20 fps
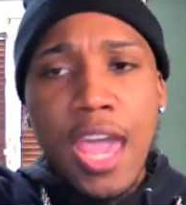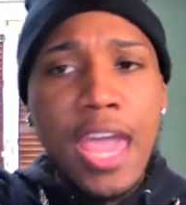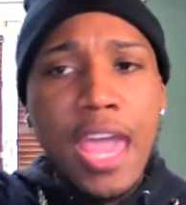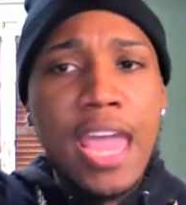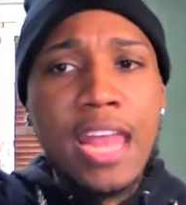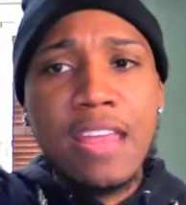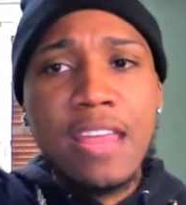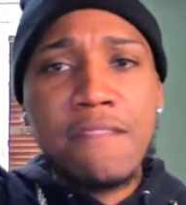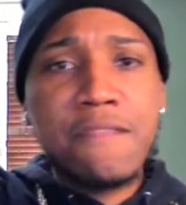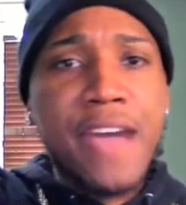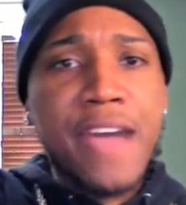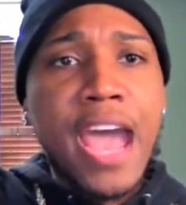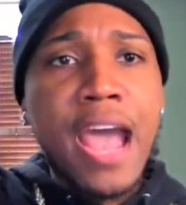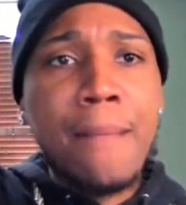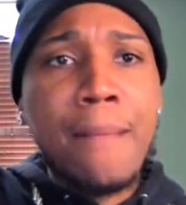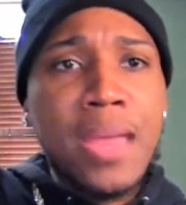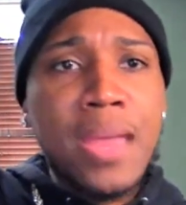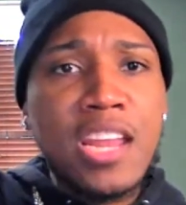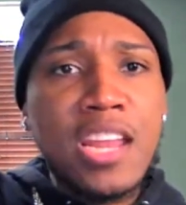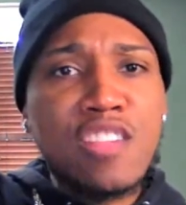And in
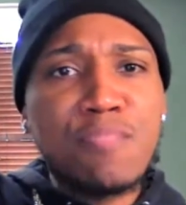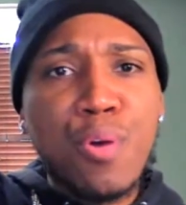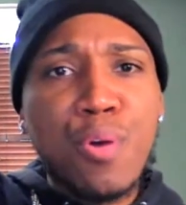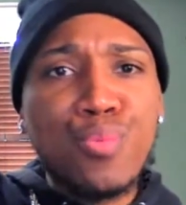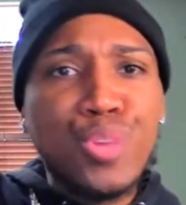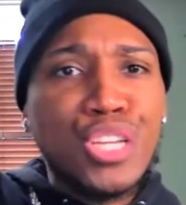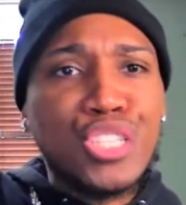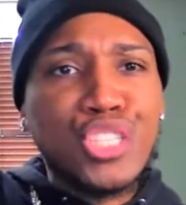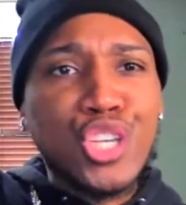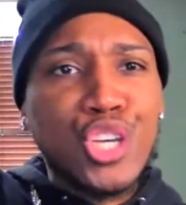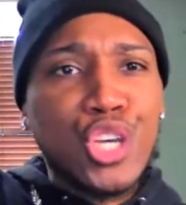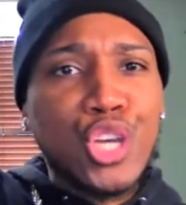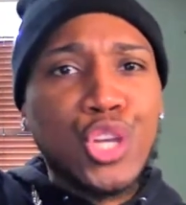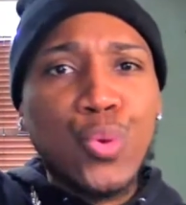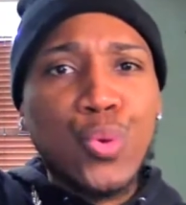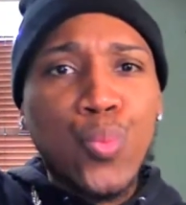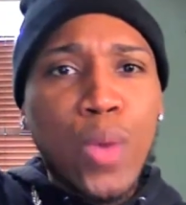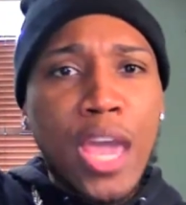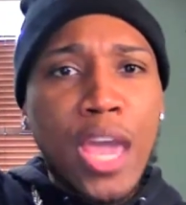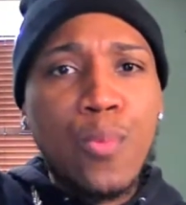five minutes, Monique took it
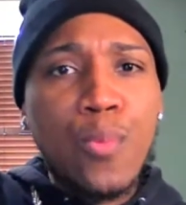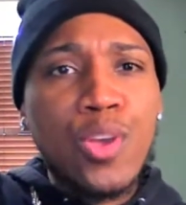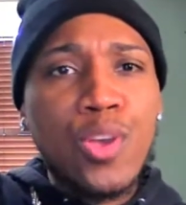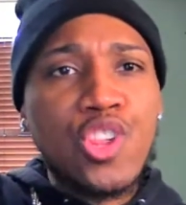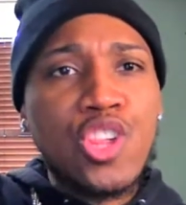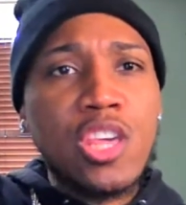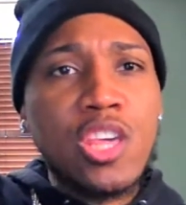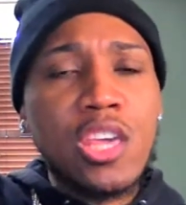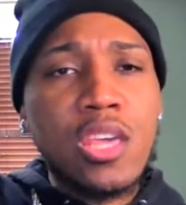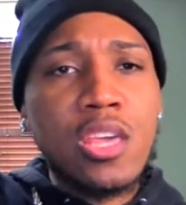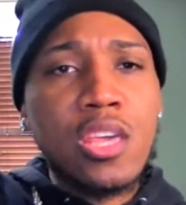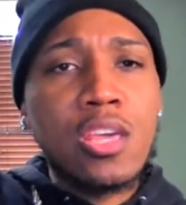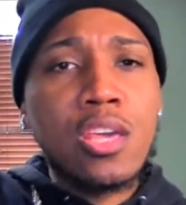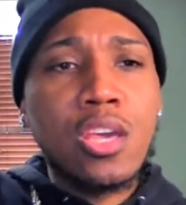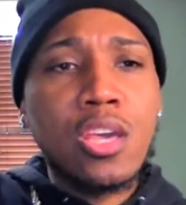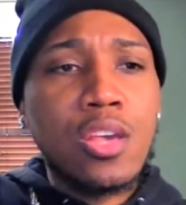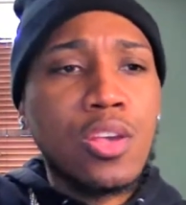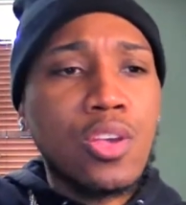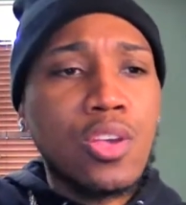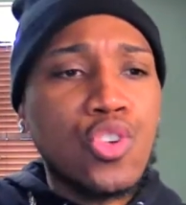away when she
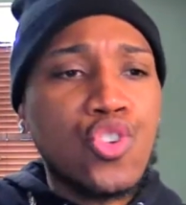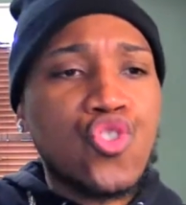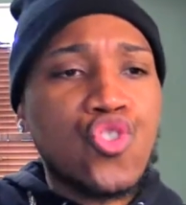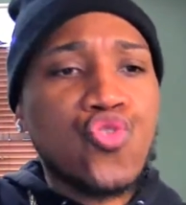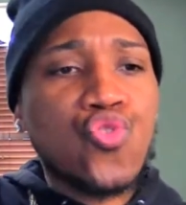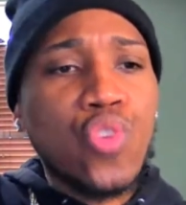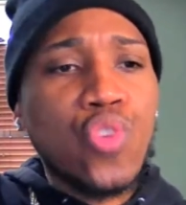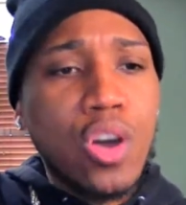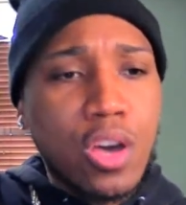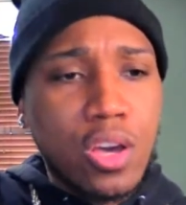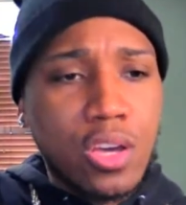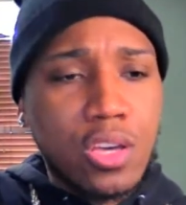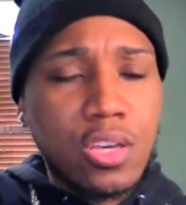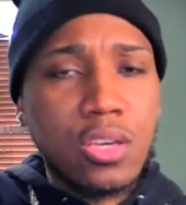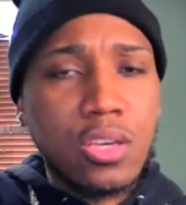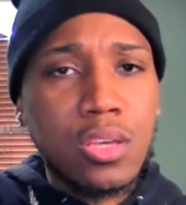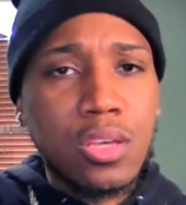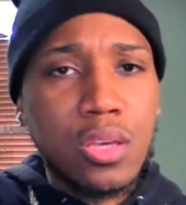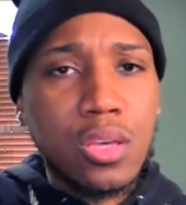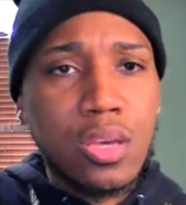struck
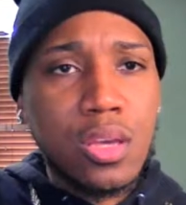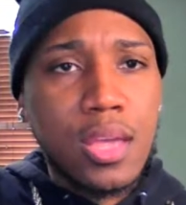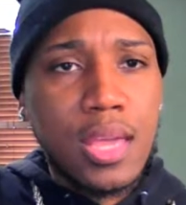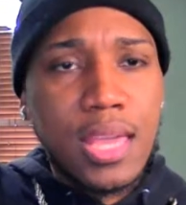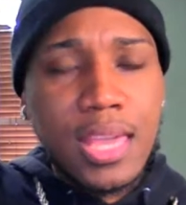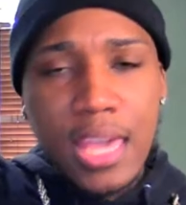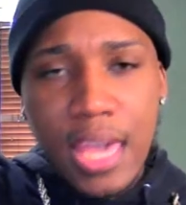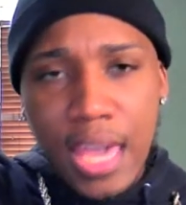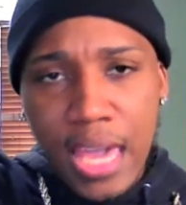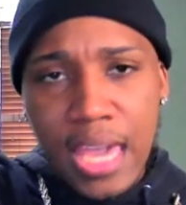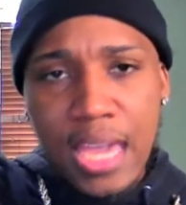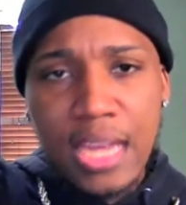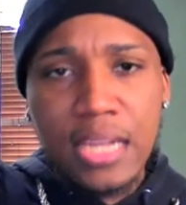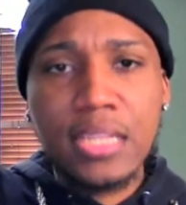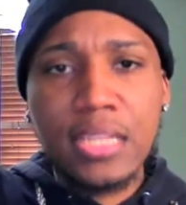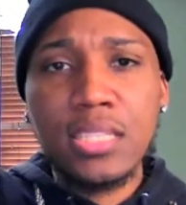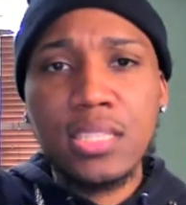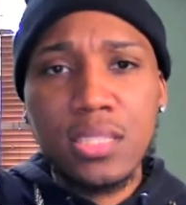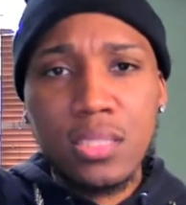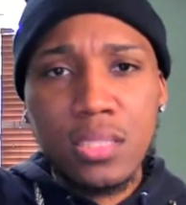
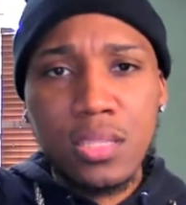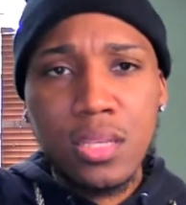Candiace.